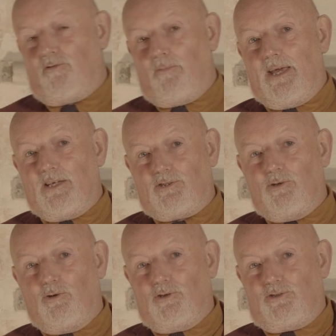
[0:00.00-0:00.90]
from his
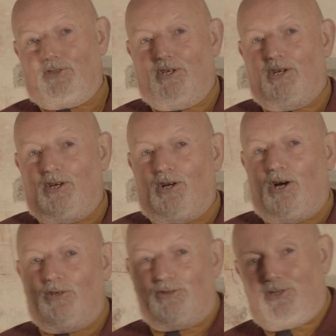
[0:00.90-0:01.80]
horse
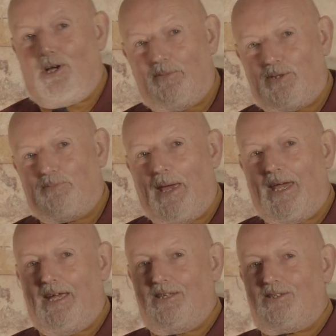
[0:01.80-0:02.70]
onto Thomas
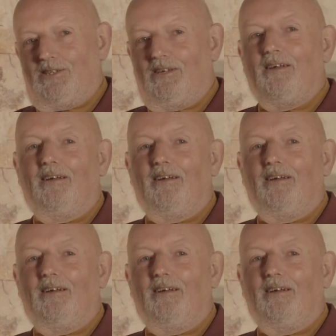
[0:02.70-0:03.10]
Becket's